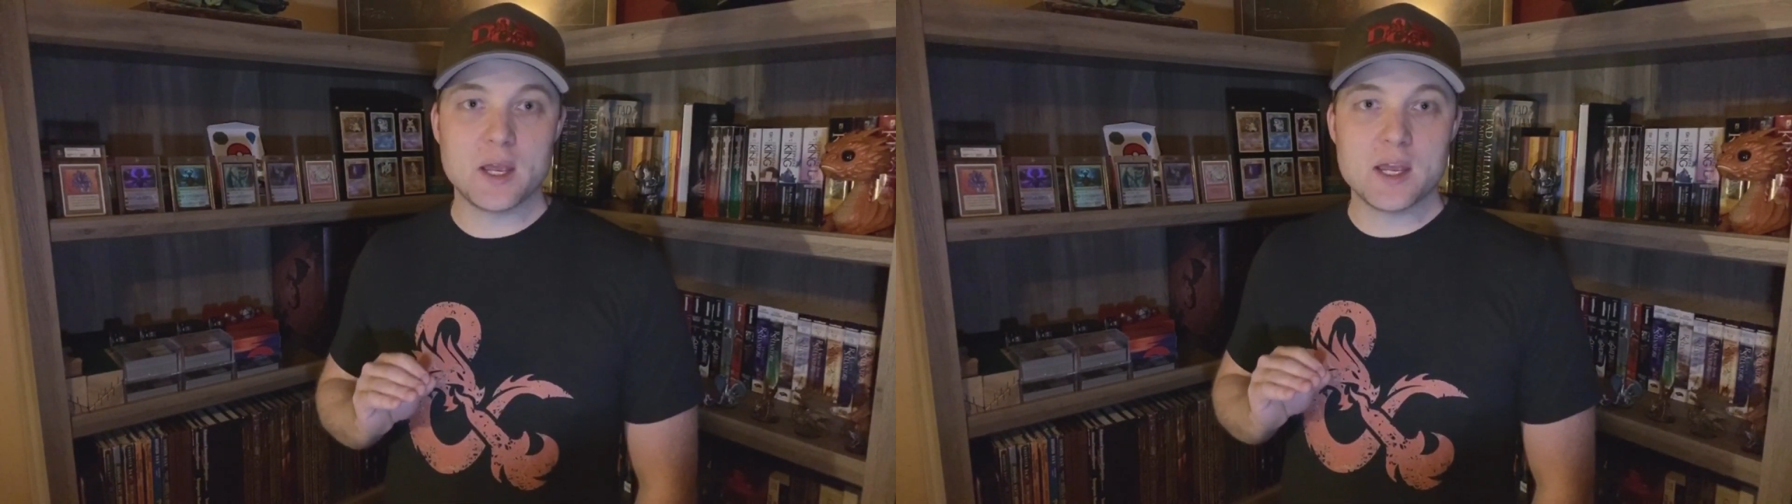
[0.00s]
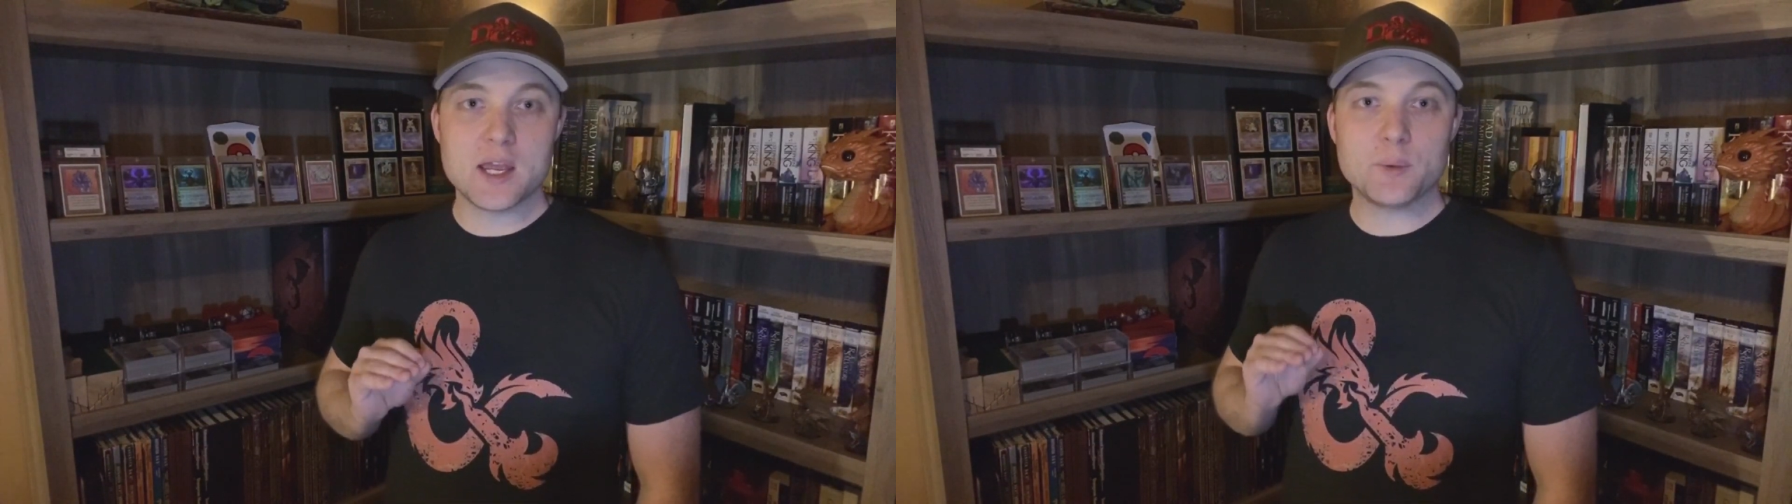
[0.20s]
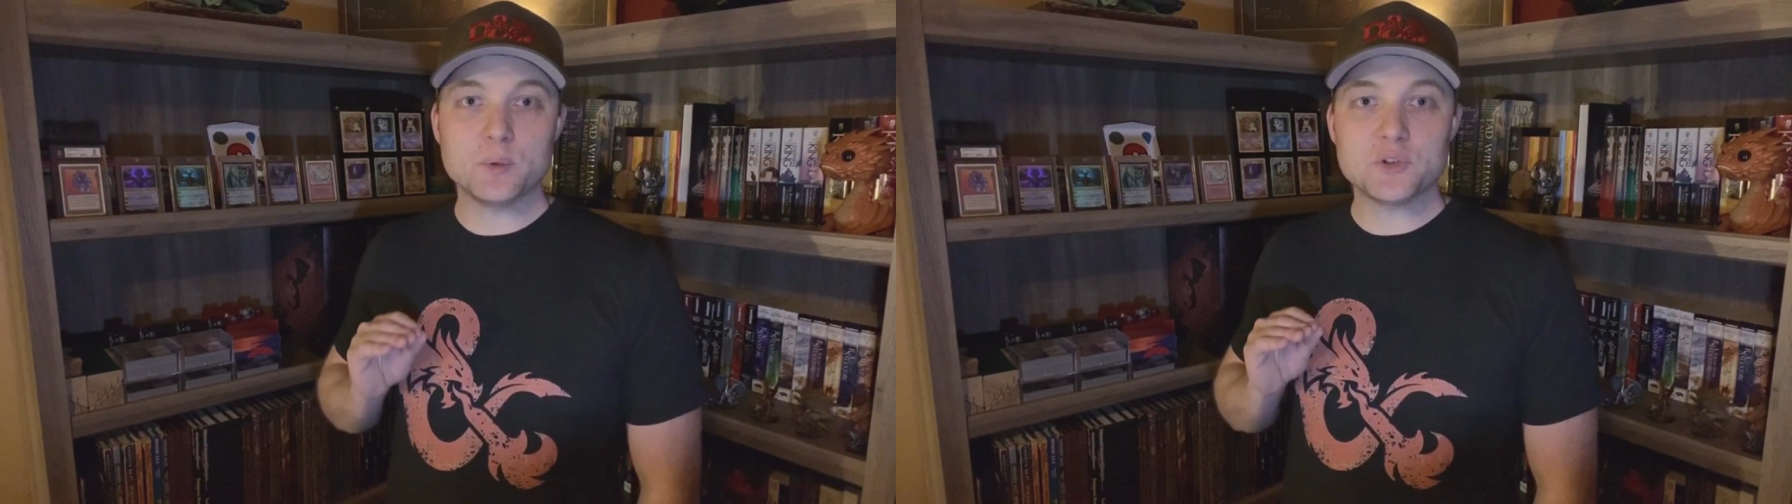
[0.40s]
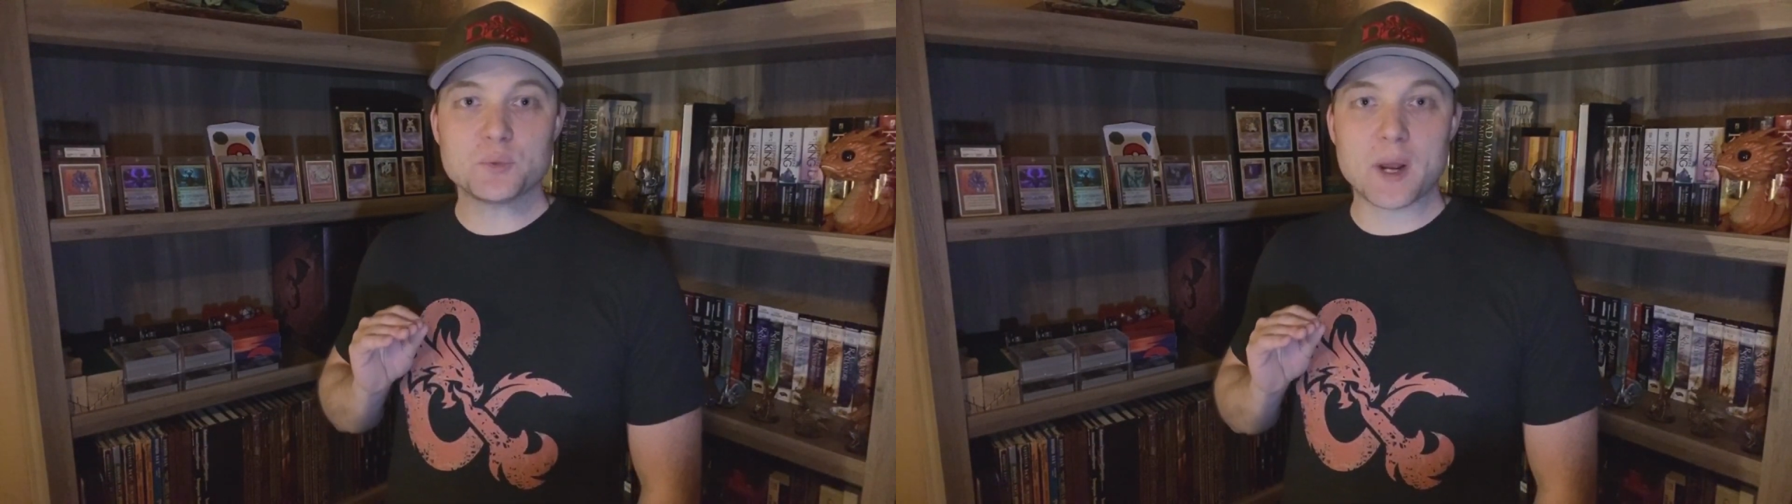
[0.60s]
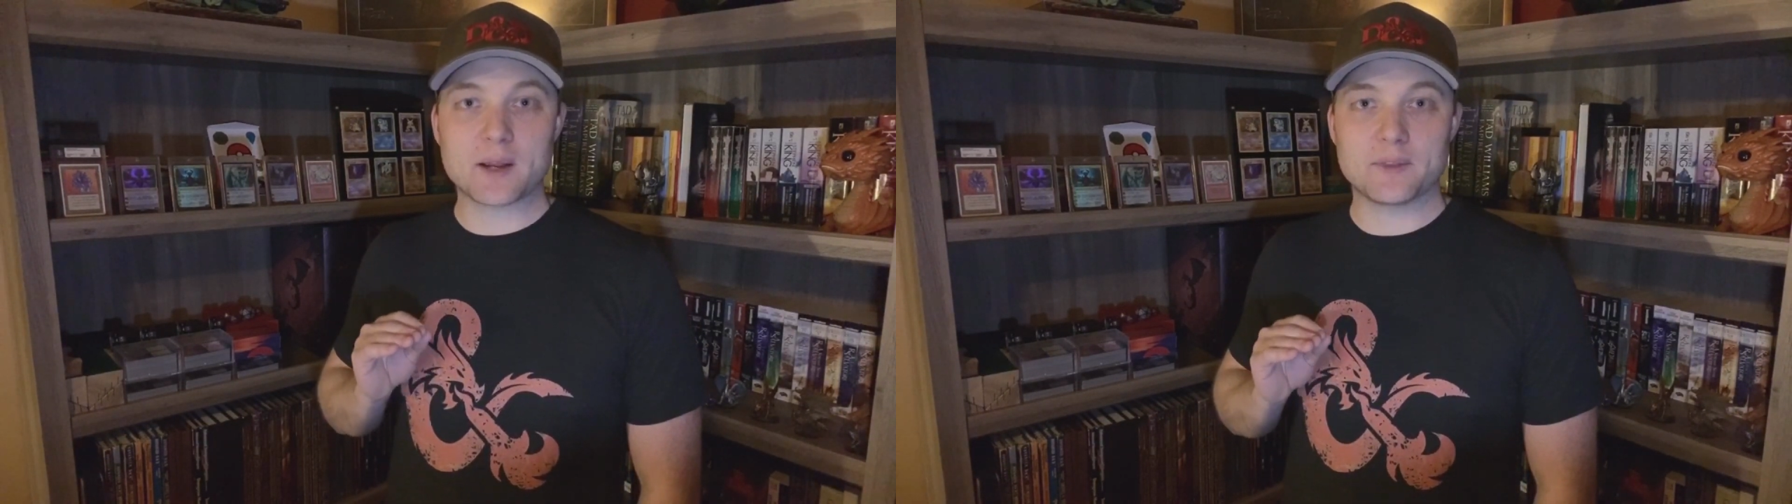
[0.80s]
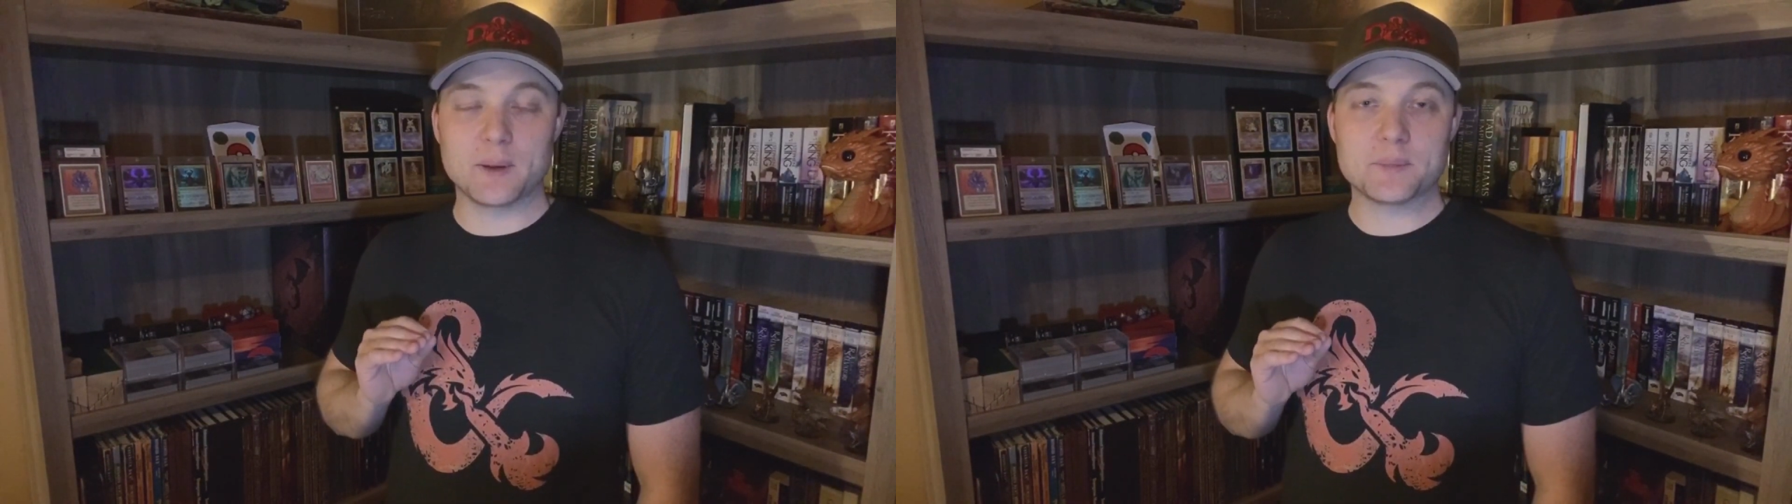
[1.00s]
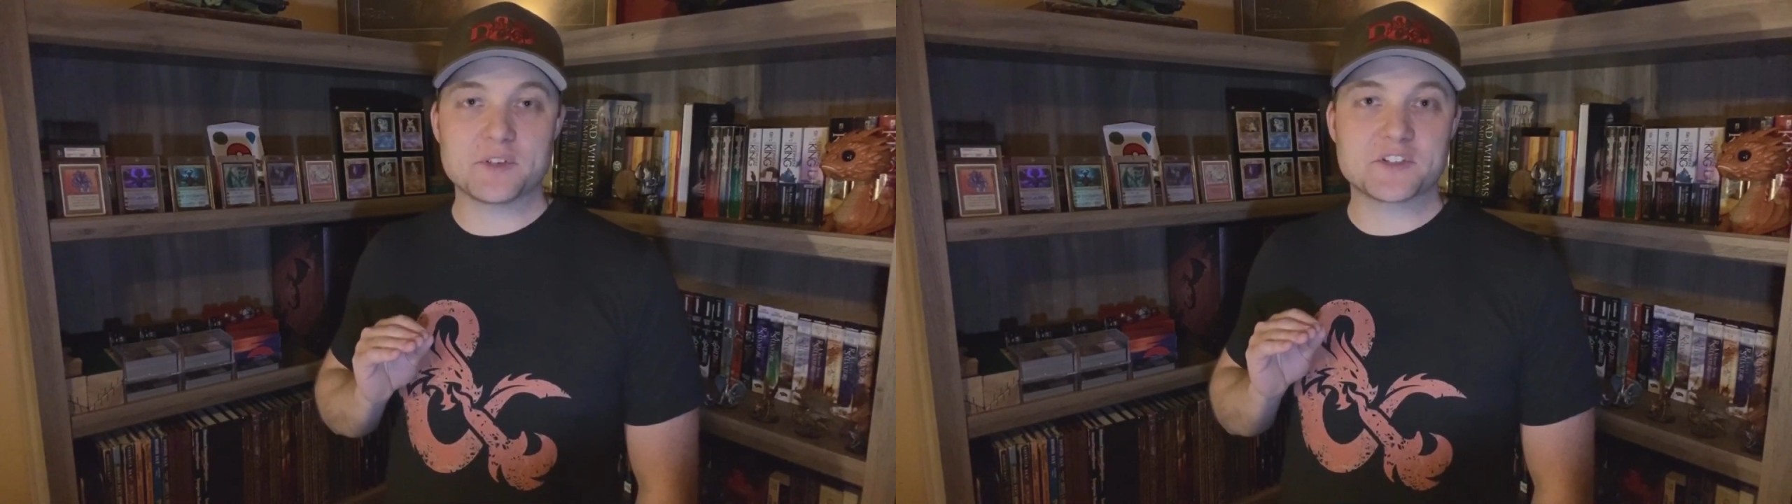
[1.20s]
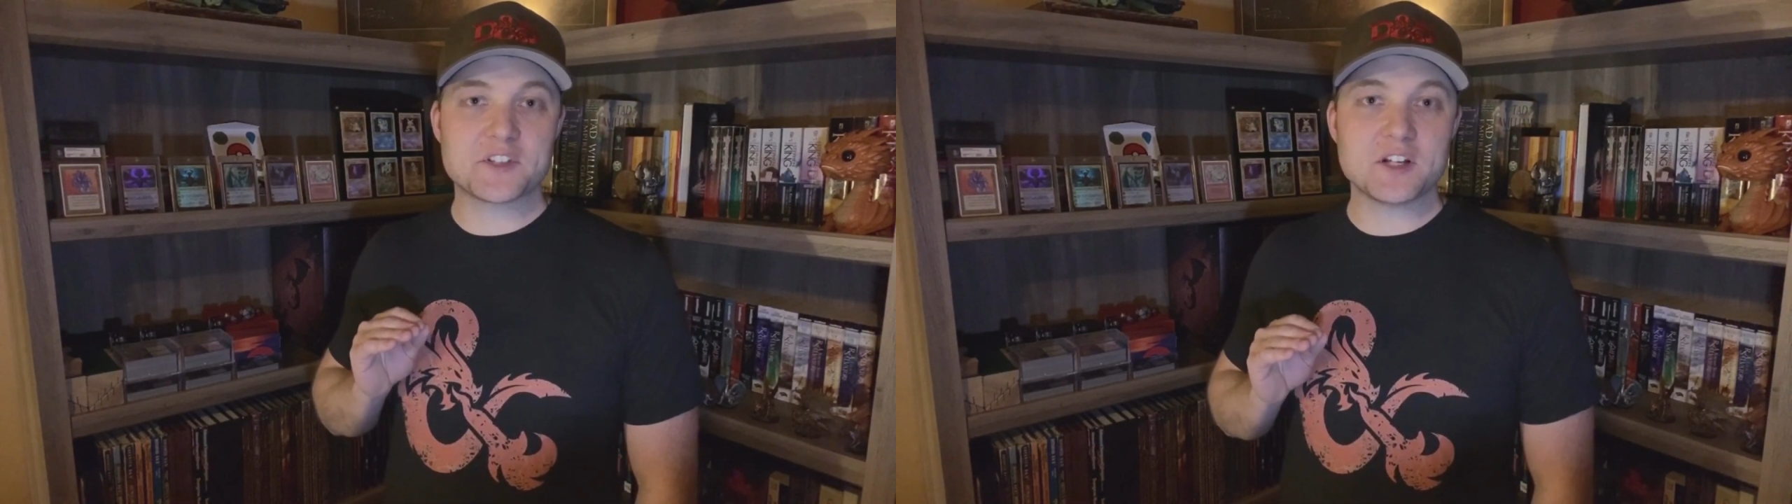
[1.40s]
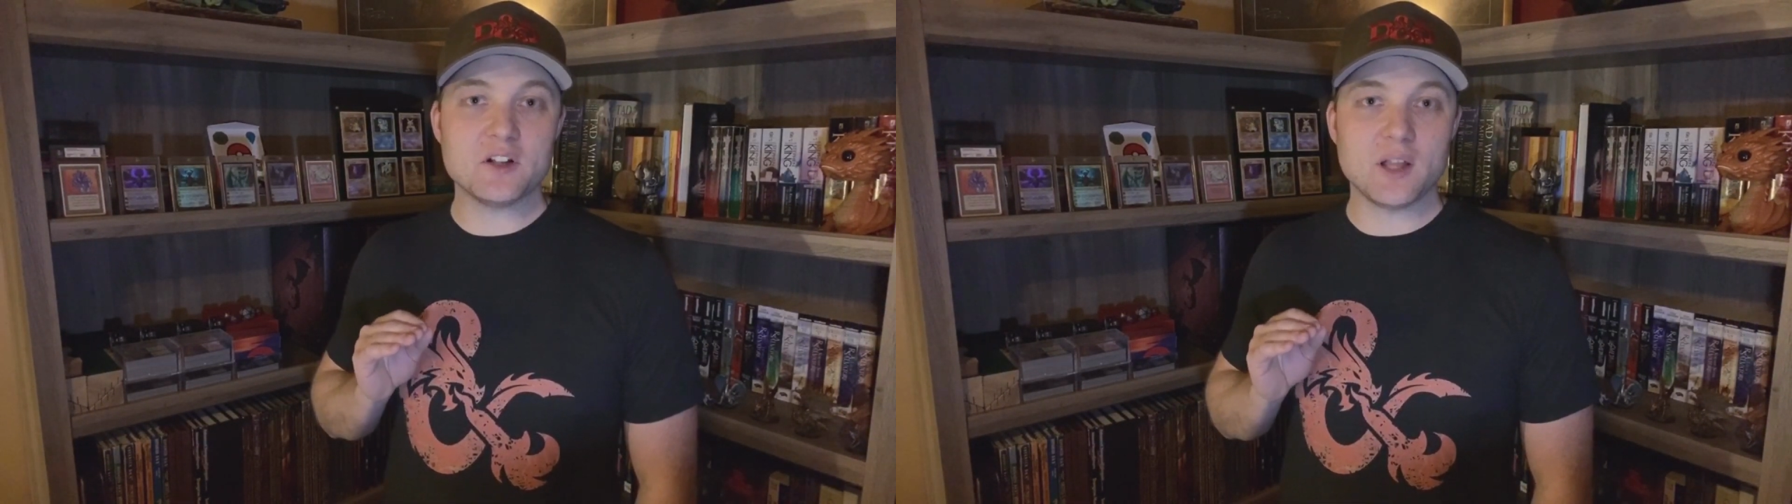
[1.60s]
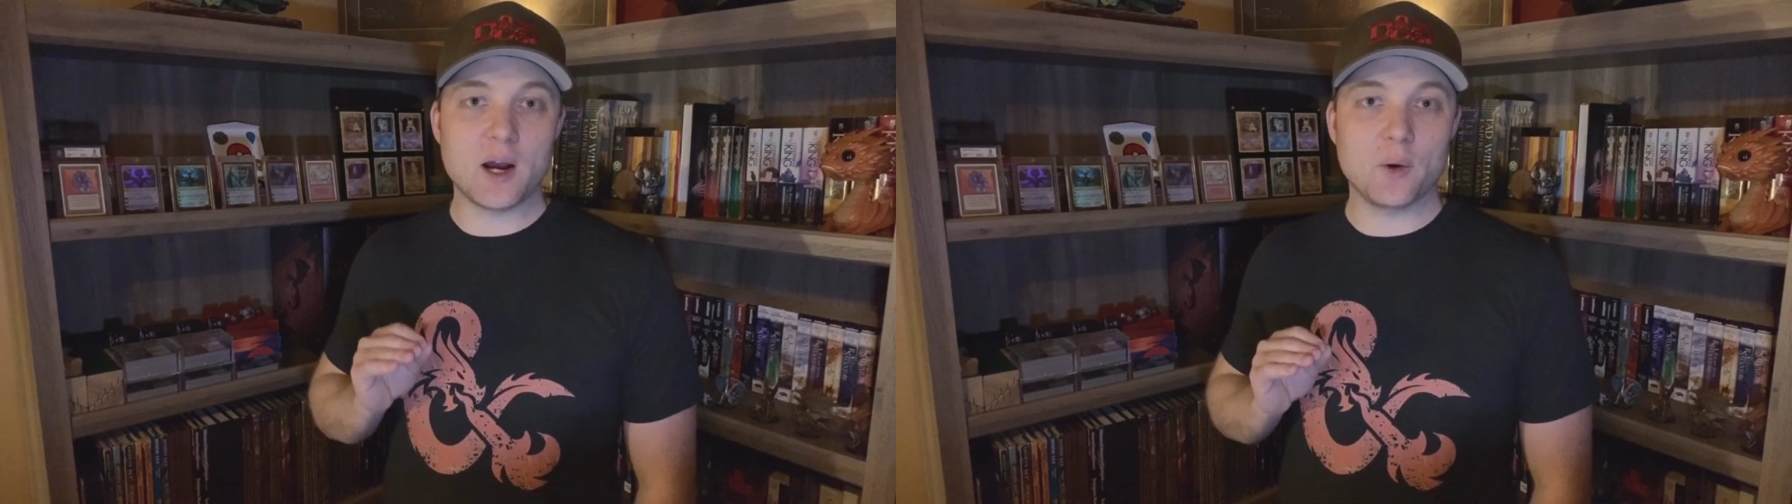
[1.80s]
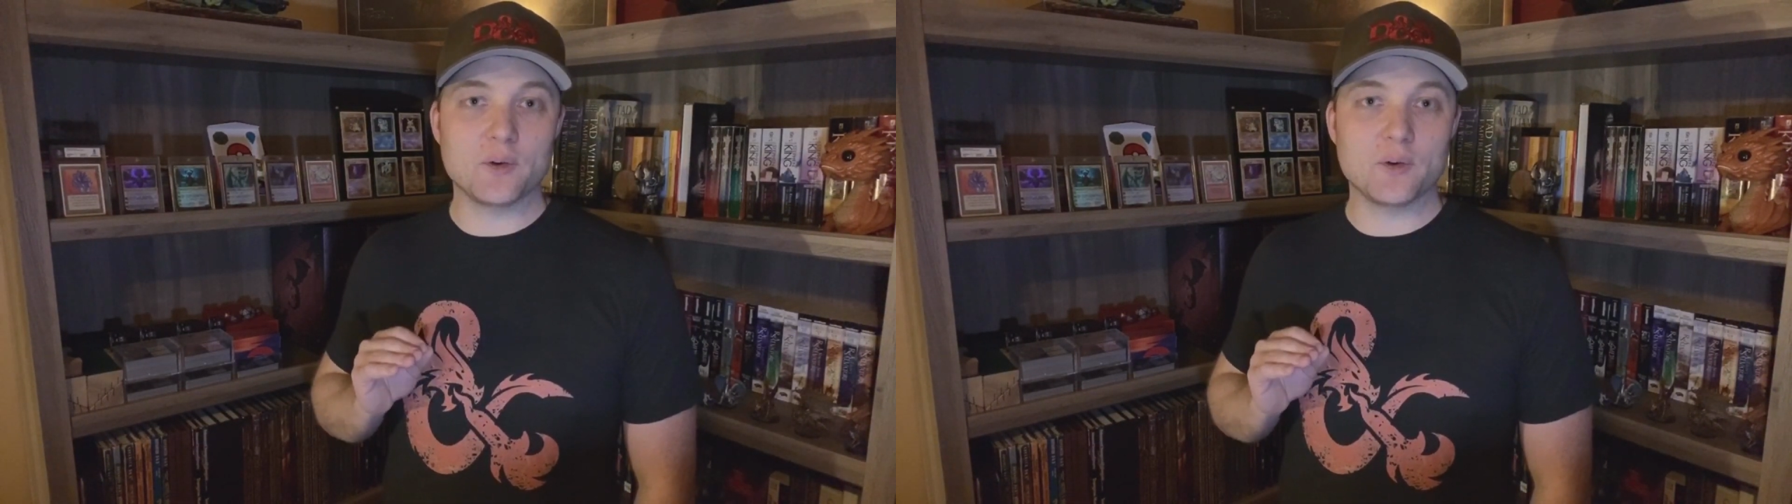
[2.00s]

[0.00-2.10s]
it will direct them to single out